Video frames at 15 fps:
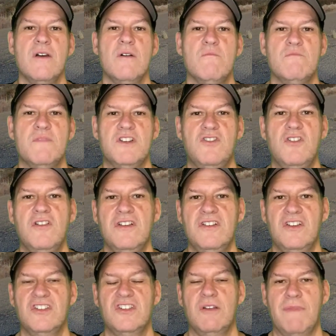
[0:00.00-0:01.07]
but you could
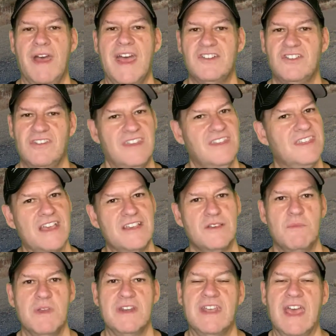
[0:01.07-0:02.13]
just imagine this
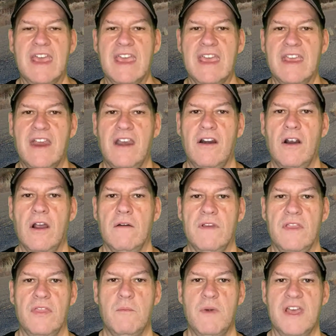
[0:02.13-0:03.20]
hasn't been taken care of
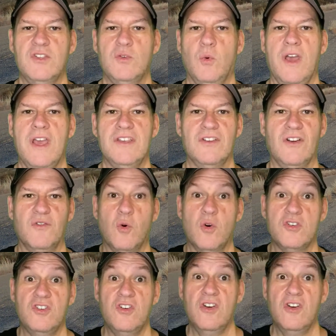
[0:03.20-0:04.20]
in the best ways. And of course, you could